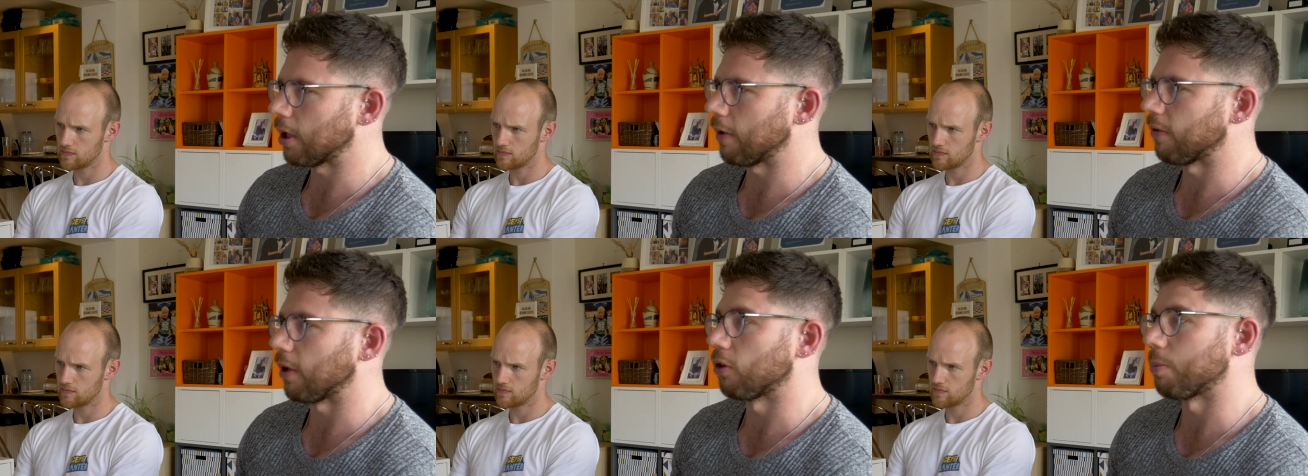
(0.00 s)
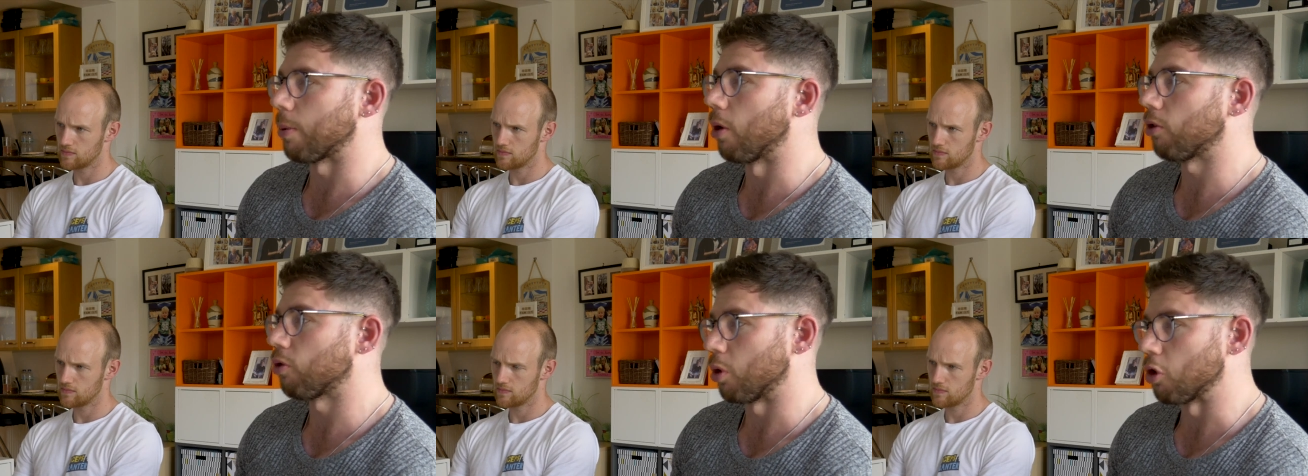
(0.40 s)
Speaker 1: if they
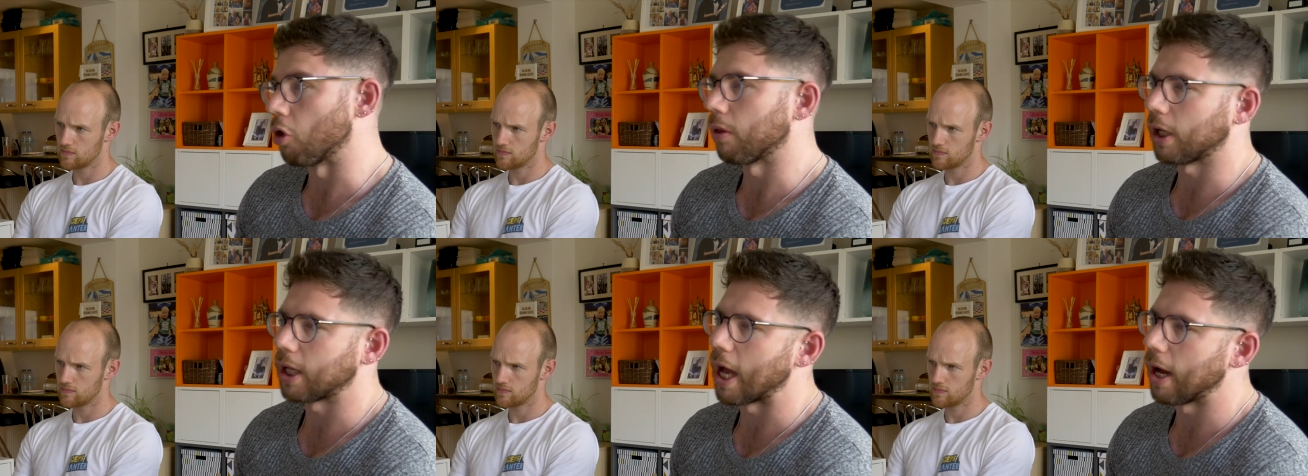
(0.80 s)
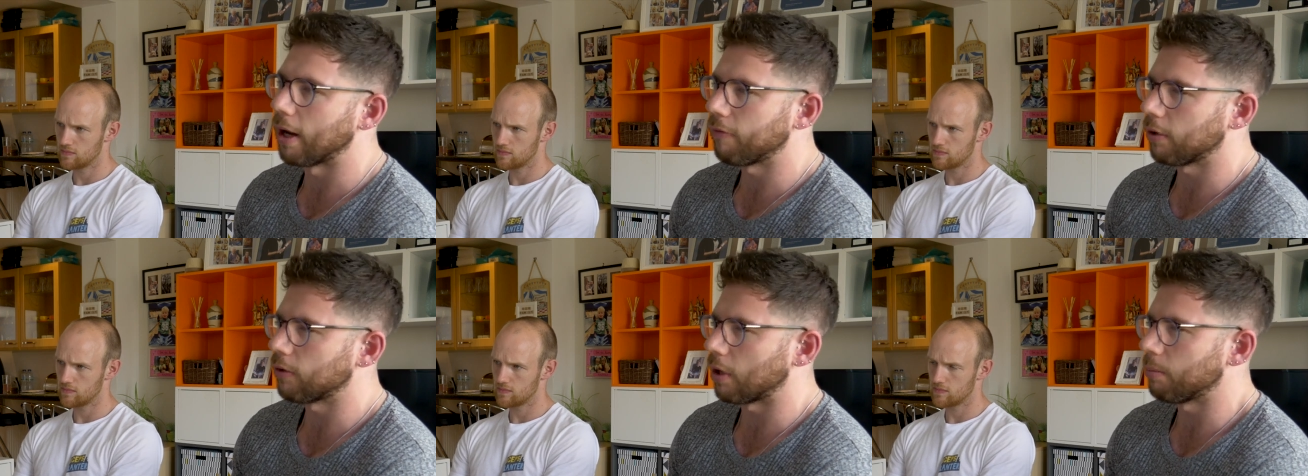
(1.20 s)
spoke to another guy,
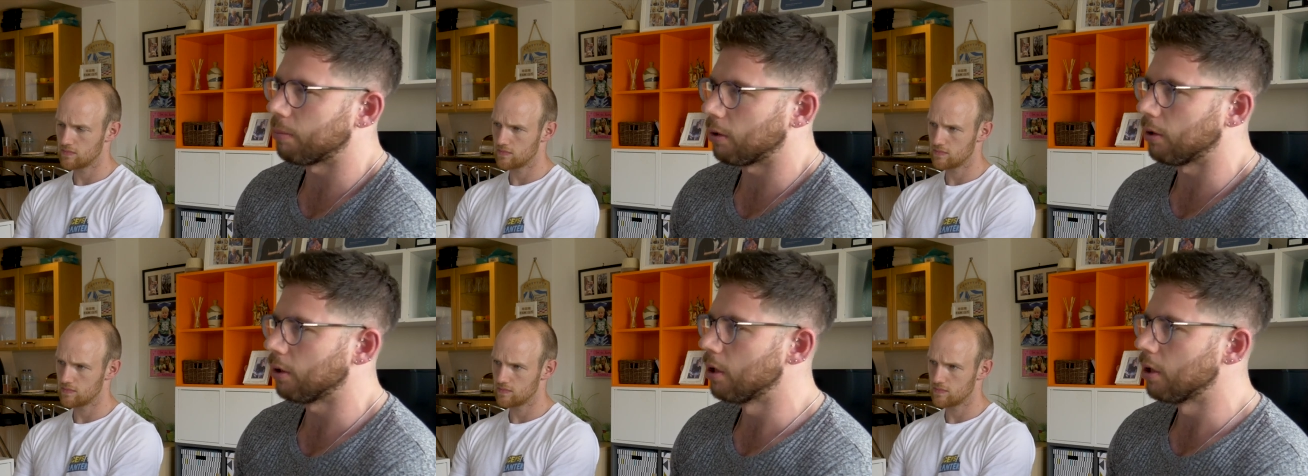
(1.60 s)
for example.